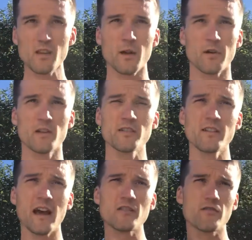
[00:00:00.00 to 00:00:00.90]
Because of the
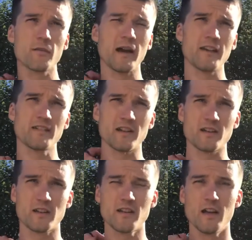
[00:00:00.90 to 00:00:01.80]
nature of the main
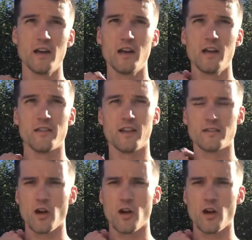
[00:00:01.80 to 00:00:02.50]
session, there's